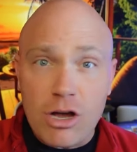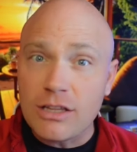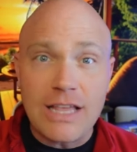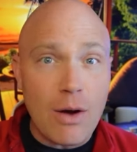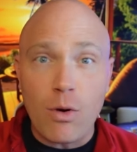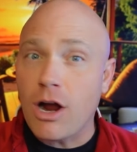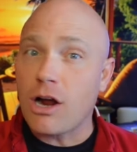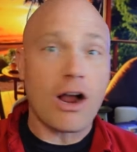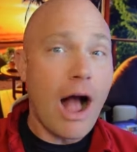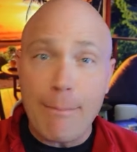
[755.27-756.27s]
good they
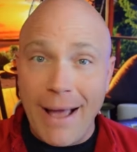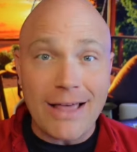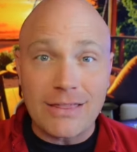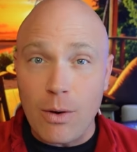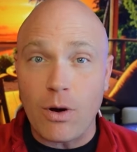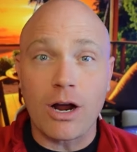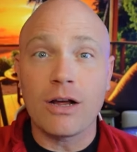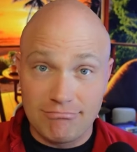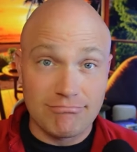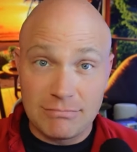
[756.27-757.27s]
were or how bad they were,